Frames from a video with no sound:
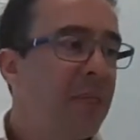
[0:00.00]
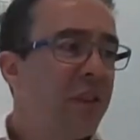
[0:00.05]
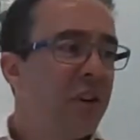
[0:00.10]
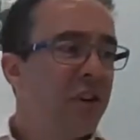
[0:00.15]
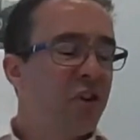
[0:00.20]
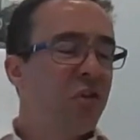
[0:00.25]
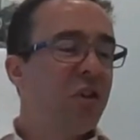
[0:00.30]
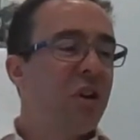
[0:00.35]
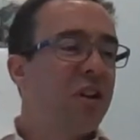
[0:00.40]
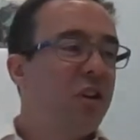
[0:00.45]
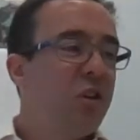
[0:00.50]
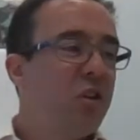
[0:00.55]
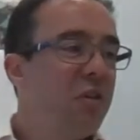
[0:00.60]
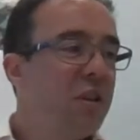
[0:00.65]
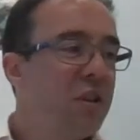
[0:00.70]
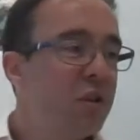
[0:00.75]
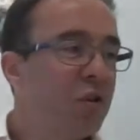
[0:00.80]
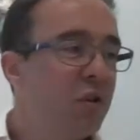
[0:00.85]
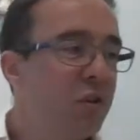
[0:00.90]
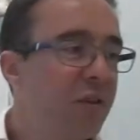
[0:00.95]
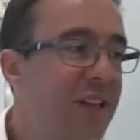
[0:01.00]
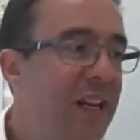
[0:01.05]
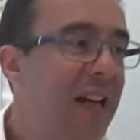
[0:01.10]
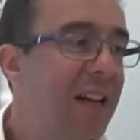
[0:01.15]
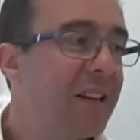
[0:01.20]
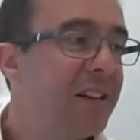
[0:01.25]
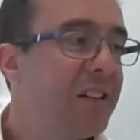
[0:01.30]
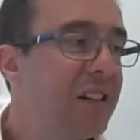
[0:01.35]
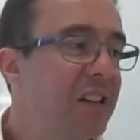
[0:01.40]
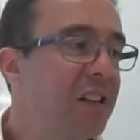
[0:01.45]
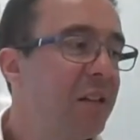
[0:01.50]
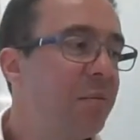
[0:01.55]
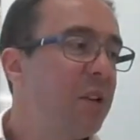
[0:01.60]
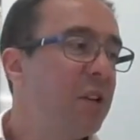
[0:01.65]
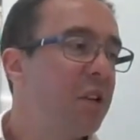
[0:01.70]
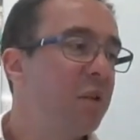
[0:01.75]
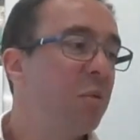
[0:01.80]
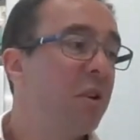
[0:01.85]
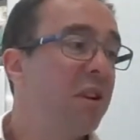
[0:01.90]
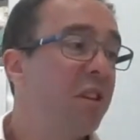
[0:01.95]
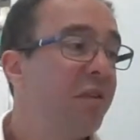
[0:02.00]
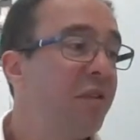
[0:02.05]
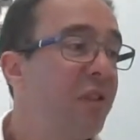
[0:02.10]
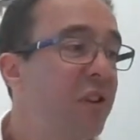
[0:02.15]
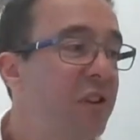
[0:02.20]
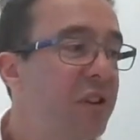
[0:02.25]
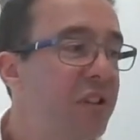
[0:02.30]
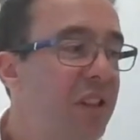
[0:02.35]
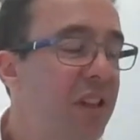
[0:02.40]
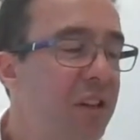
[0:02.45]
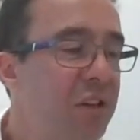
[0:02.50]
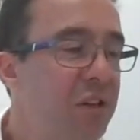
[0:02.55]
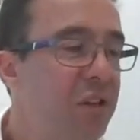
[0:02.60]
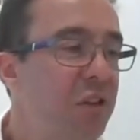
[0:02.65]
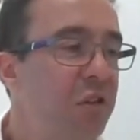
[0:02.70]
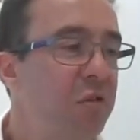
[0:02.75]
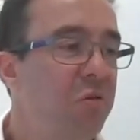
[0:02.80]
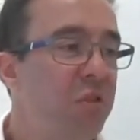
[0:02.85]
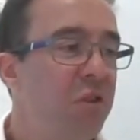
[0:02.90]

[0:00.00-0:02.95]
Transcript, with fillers: to try and do this sort of analysis because one of the first things you,